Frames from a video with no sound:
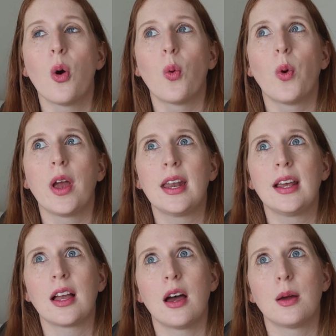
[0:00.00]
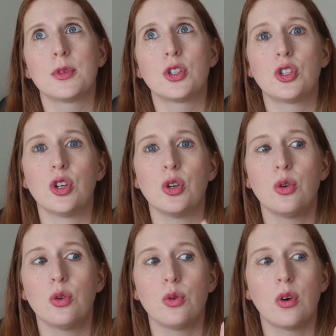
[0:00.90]
when it comes
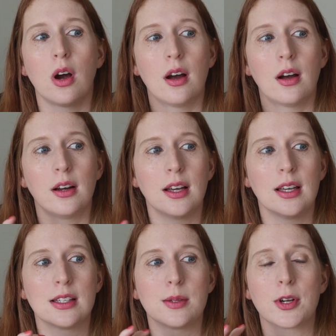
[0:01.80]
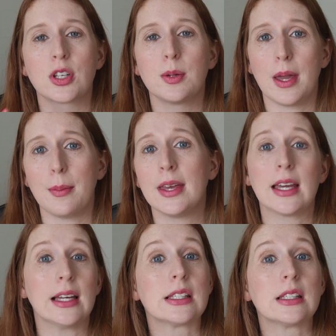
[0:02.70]
to especially baby
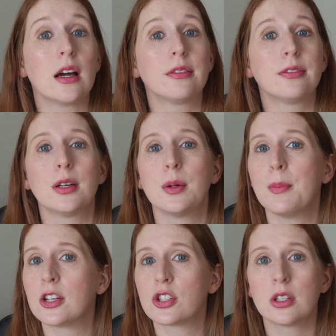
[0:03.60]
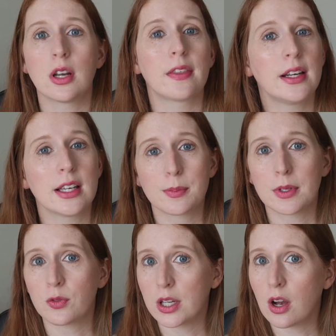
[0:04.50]
and kid stuff. Make sure nothing has
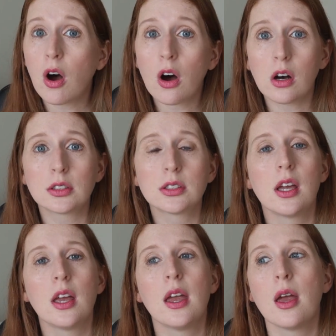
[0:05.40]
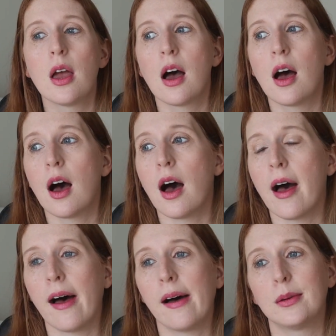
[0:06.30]
been recalled.
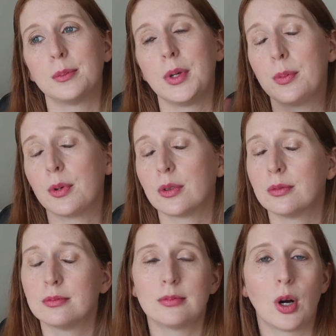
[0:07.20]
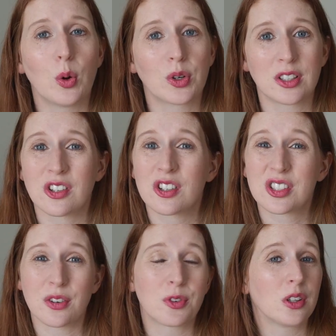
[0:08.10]
People hold on to their
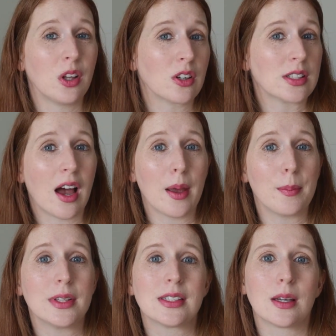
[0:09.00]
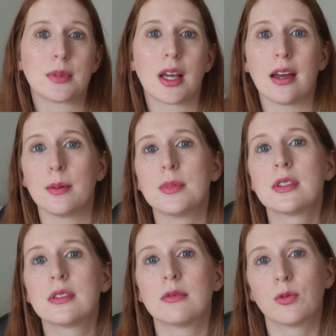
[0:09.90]
stuff for a long time, and
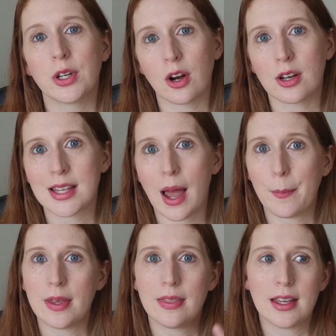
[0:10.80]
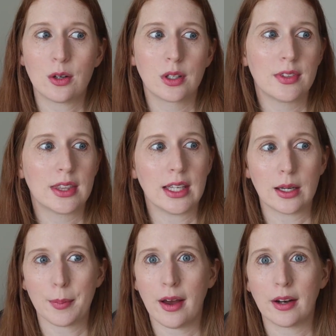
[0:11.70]
sometimes recalls happen. They don't even
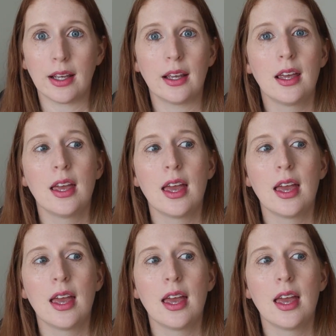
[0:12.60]
think about it.